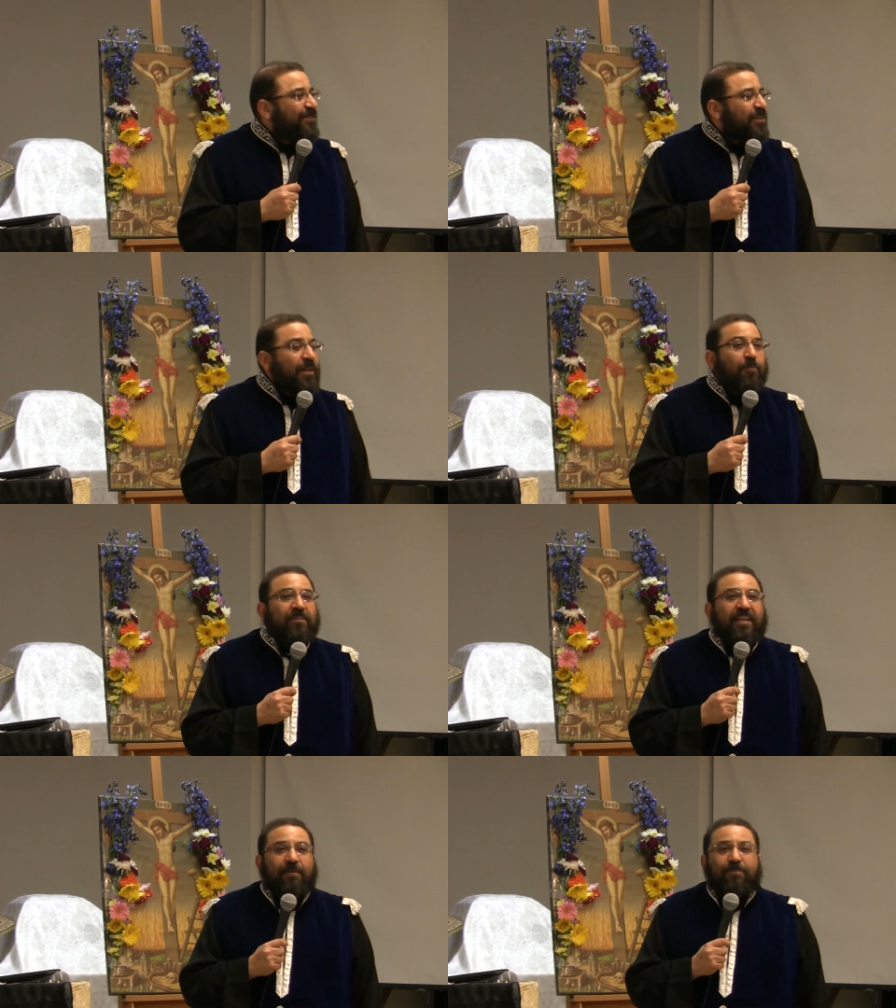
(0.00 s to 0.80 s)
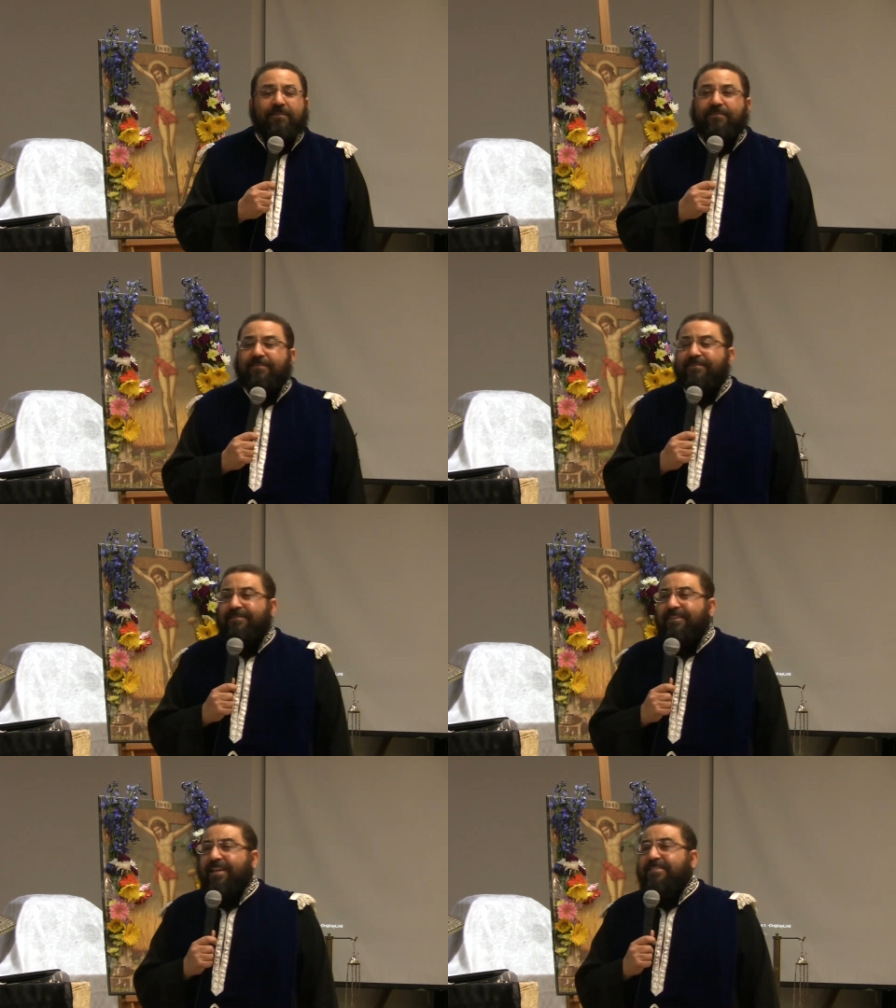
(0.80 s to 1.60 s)
Tell him what happened.
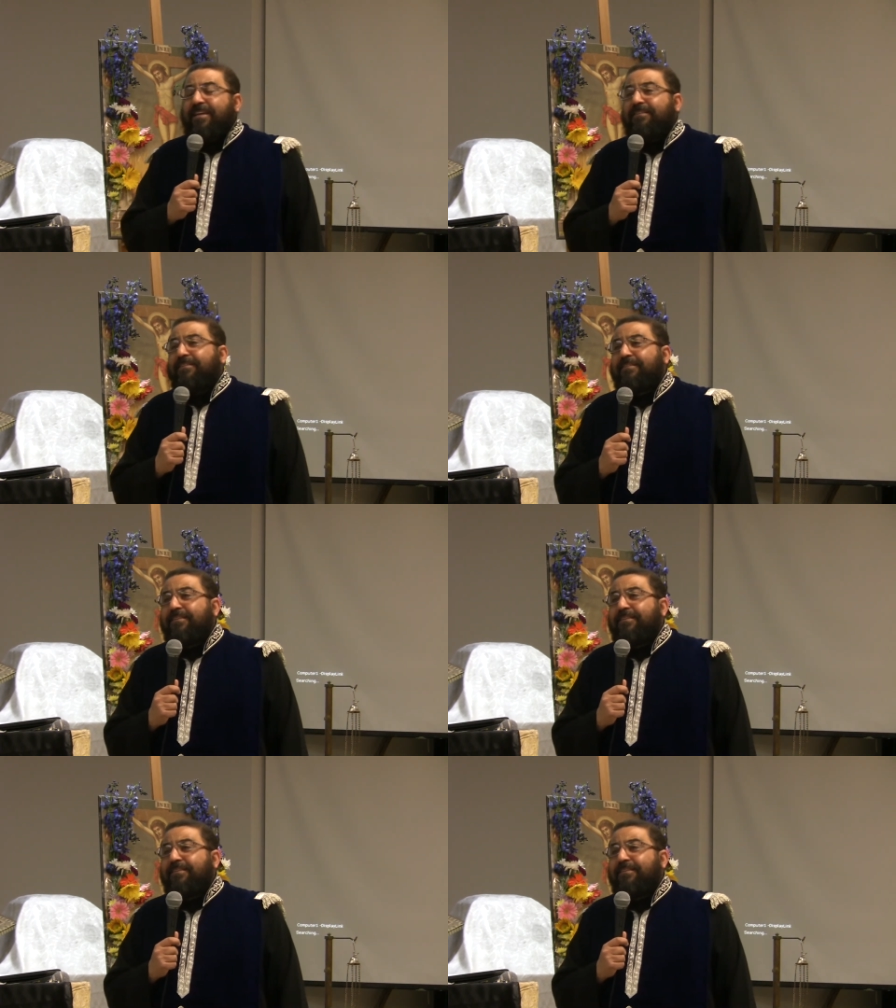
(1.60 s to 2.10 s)
He said,